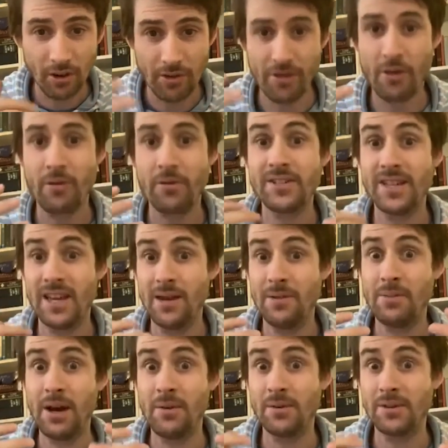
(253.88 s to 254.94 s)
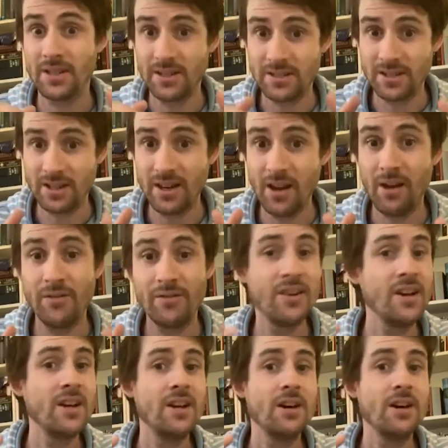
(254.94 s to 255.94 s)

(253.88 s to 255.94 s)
authority and power to, to love,